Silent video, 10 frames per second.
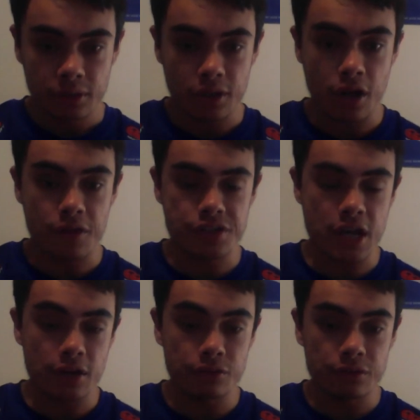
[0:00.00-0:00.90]
you know, the
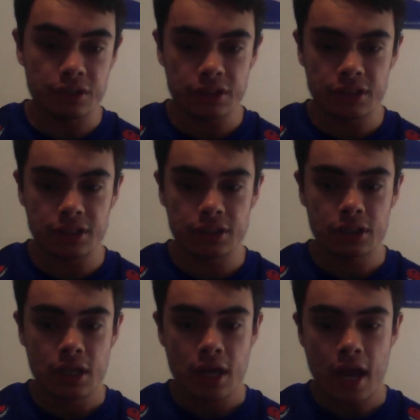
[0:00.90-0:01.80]
channel
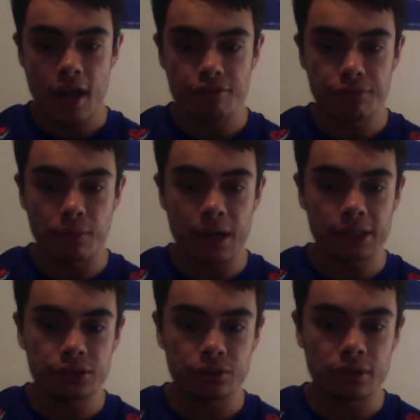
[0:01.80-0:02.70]
is at four
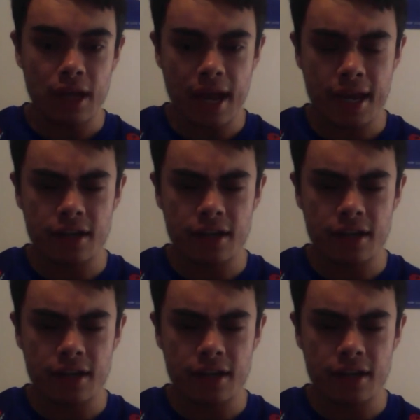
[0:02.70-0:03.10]
hundred